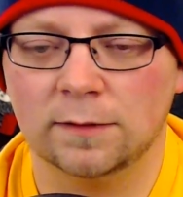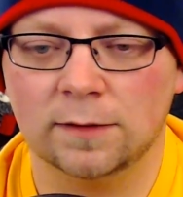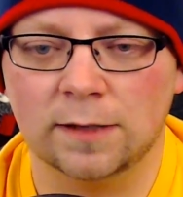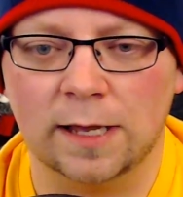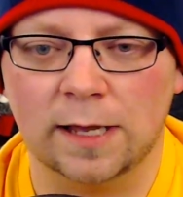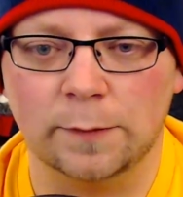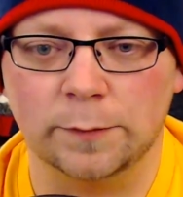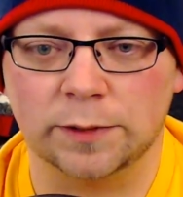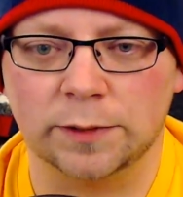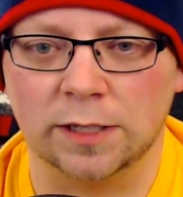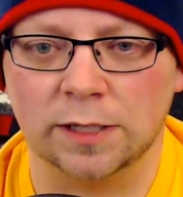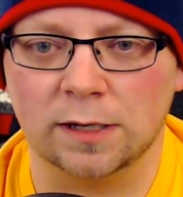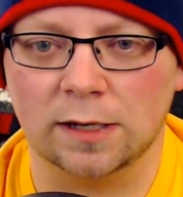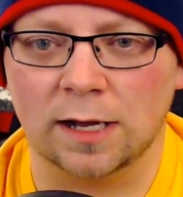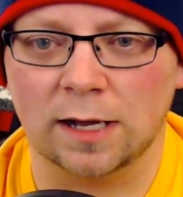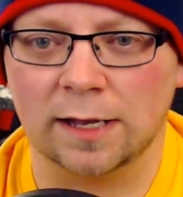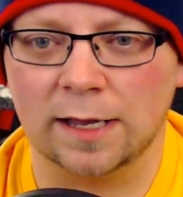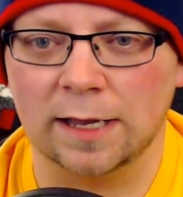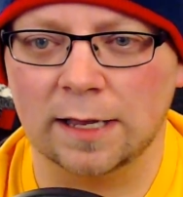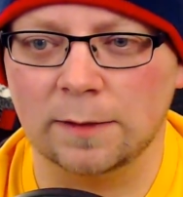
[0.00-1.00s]
He was,
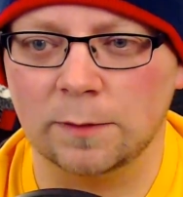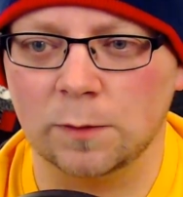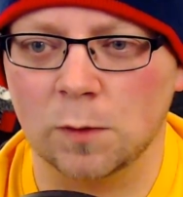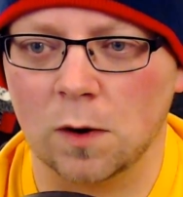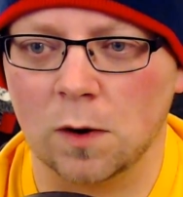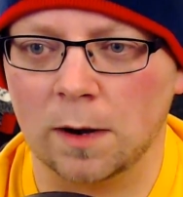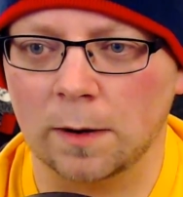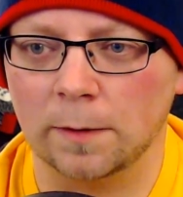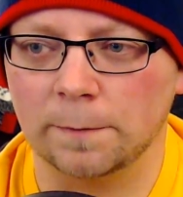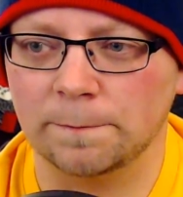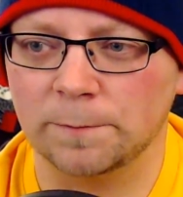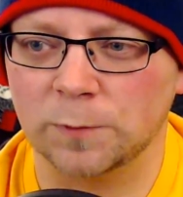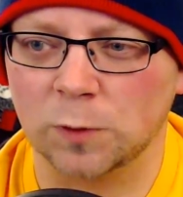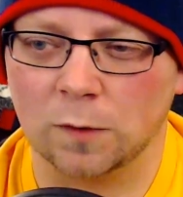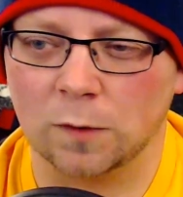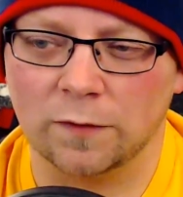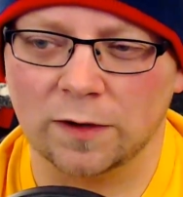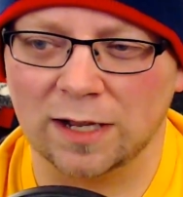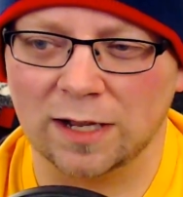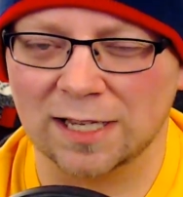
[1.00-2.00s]
again,
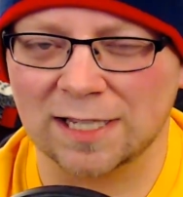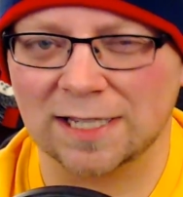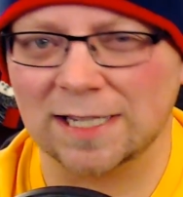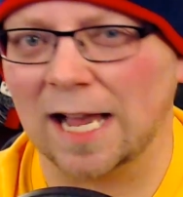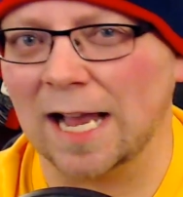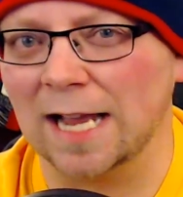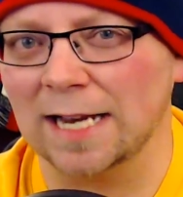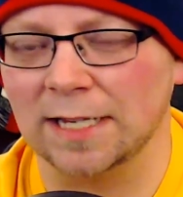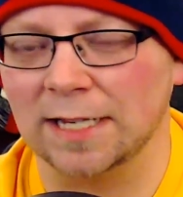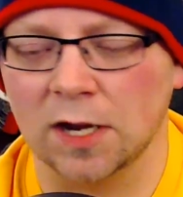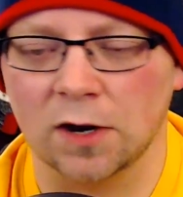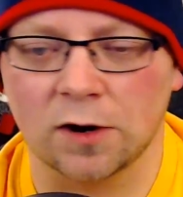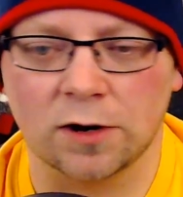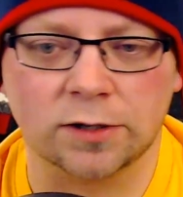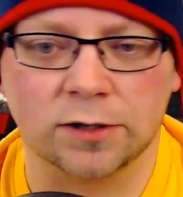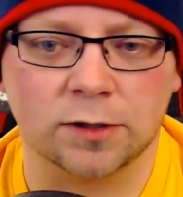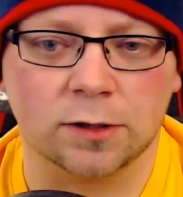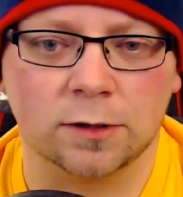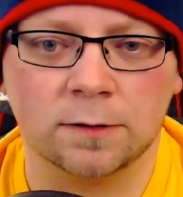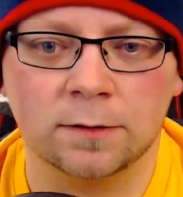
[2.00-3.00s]
sort of a side
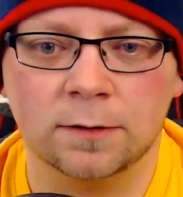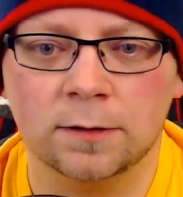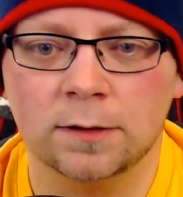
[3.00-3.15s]
character.